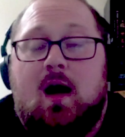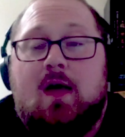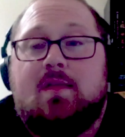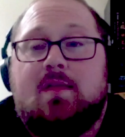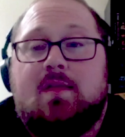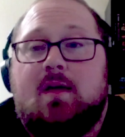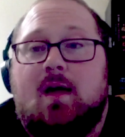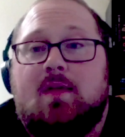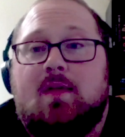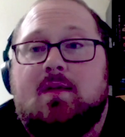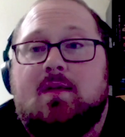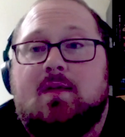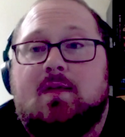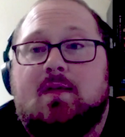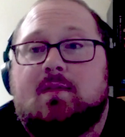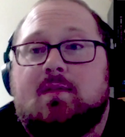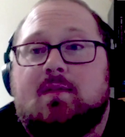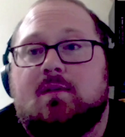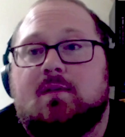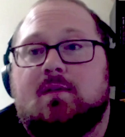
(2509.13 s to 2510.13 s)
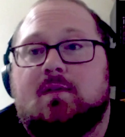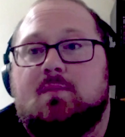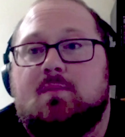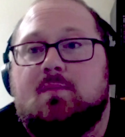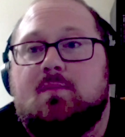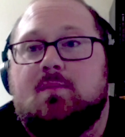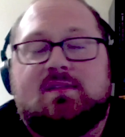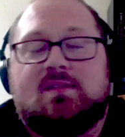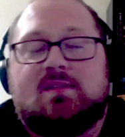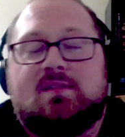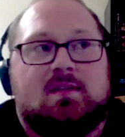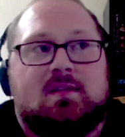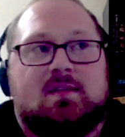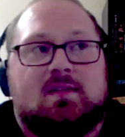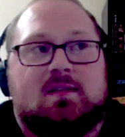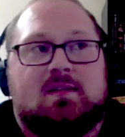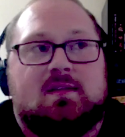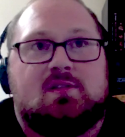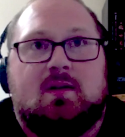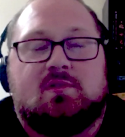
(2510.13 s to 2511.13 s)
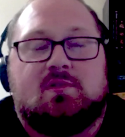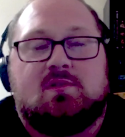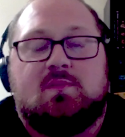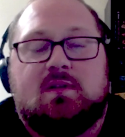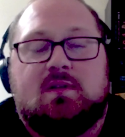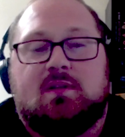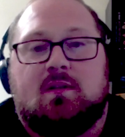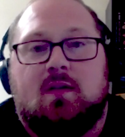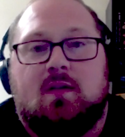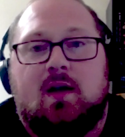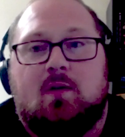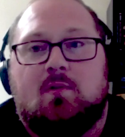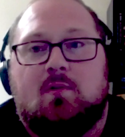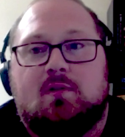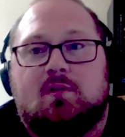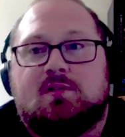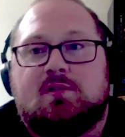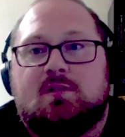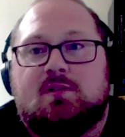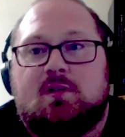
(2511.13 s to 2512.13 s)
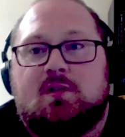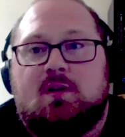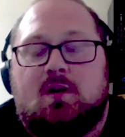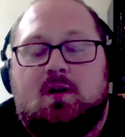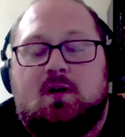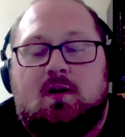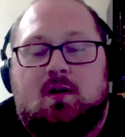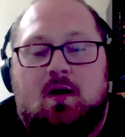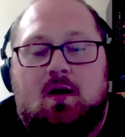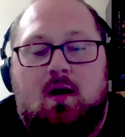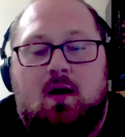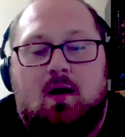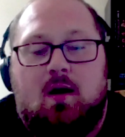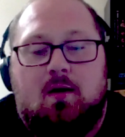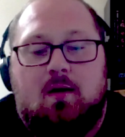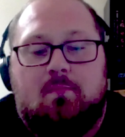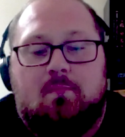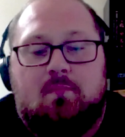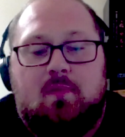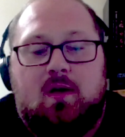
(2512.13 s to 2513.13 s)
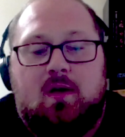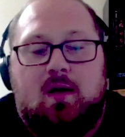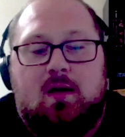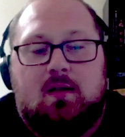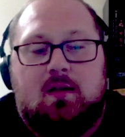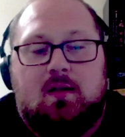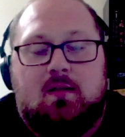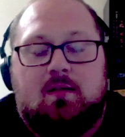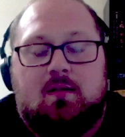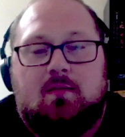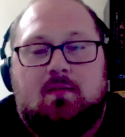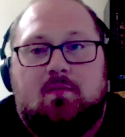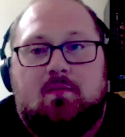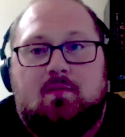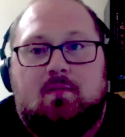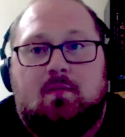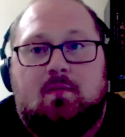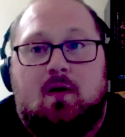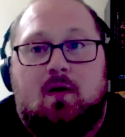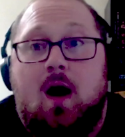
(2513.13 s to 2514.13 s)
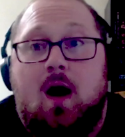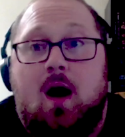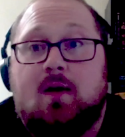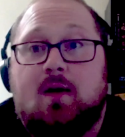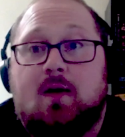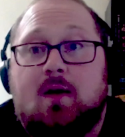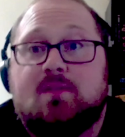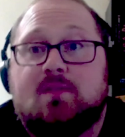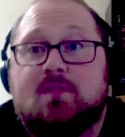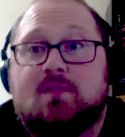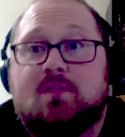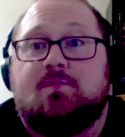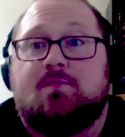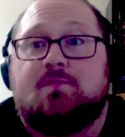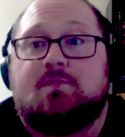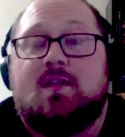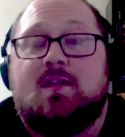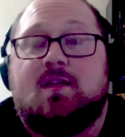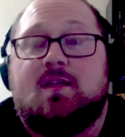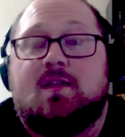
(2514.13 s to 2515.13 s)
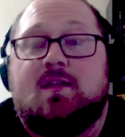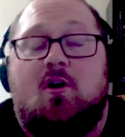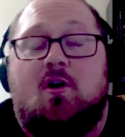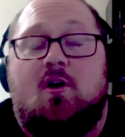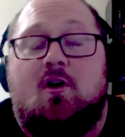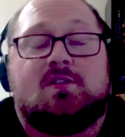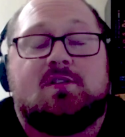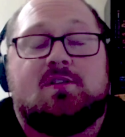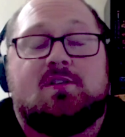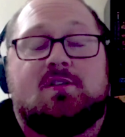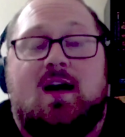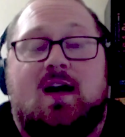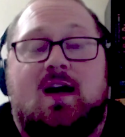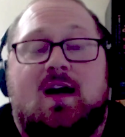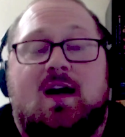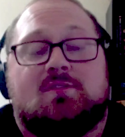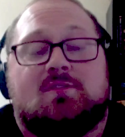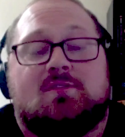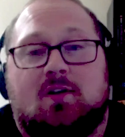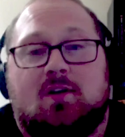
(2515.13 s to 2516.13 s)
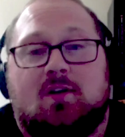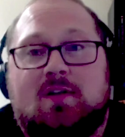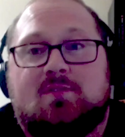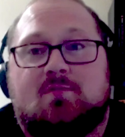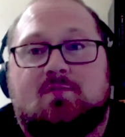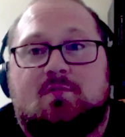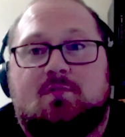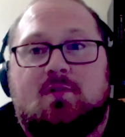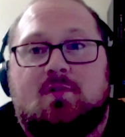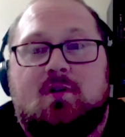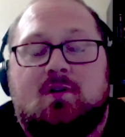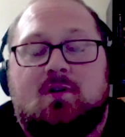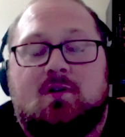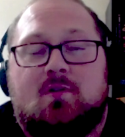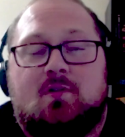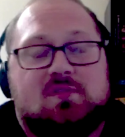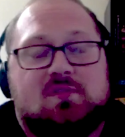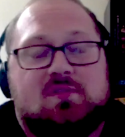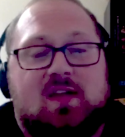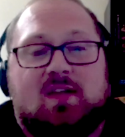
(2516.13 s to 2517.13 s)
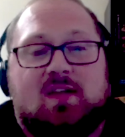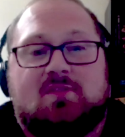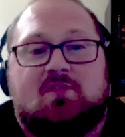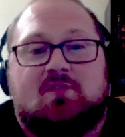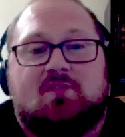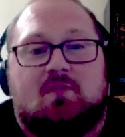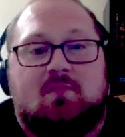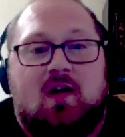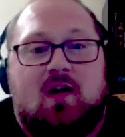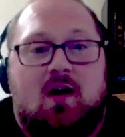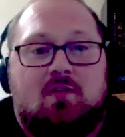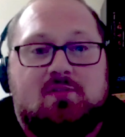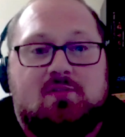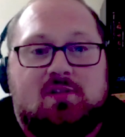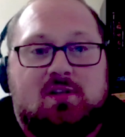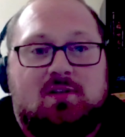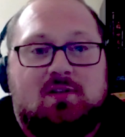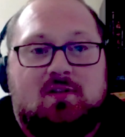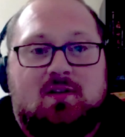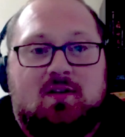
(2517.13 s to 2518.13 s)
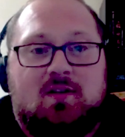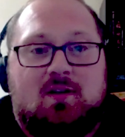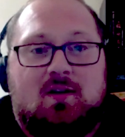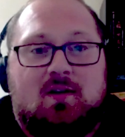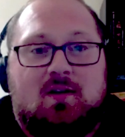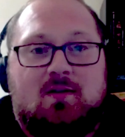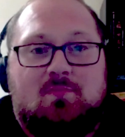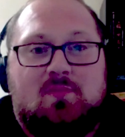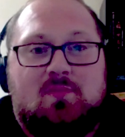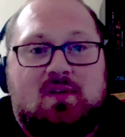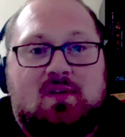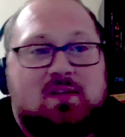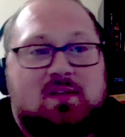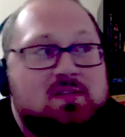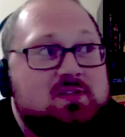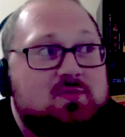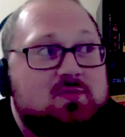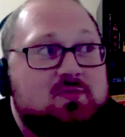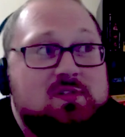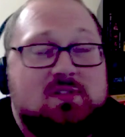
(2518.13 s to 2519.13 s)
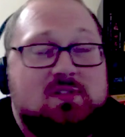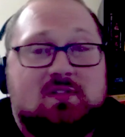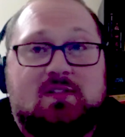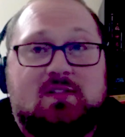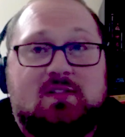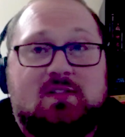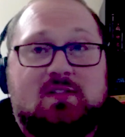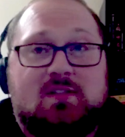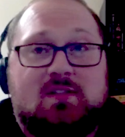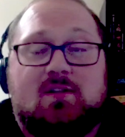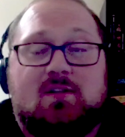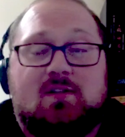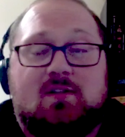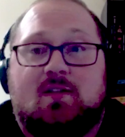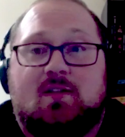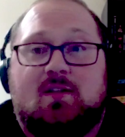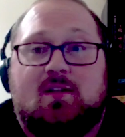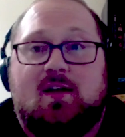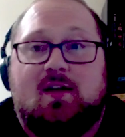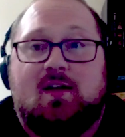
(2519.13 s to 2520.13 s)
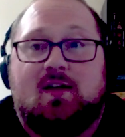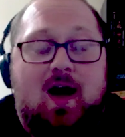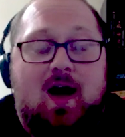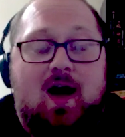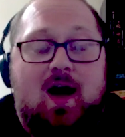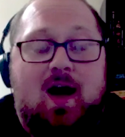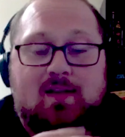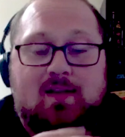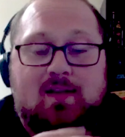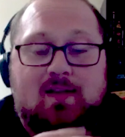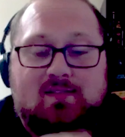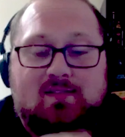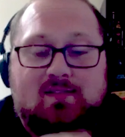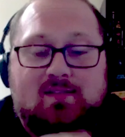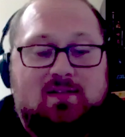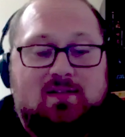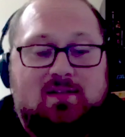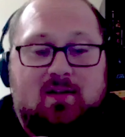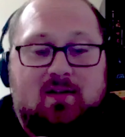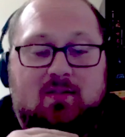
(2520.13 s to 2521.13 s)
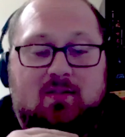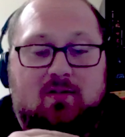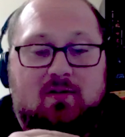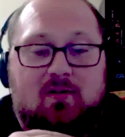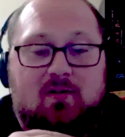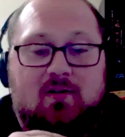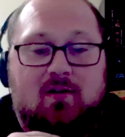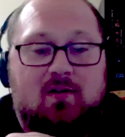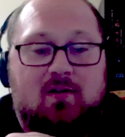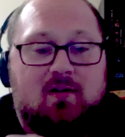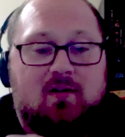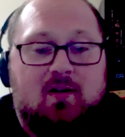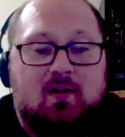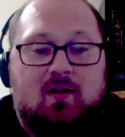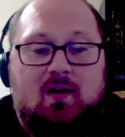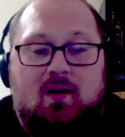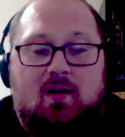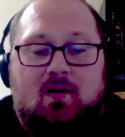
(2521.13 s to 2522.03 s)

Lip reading: I think the biggest thing is just being able to speak their language. And honestly, for me, the hardest class I took in grad school was dance terminology, because it was literally, I had to sit there and learn